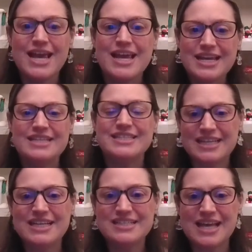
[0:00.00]
he
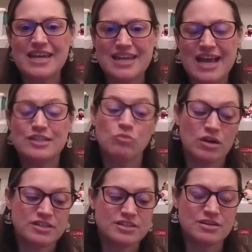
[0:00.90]
sees that Ned
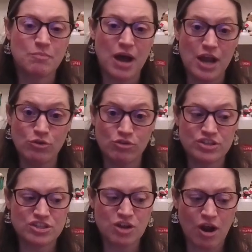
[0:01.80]
wants to buy
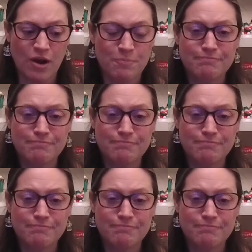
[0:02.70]
North Star.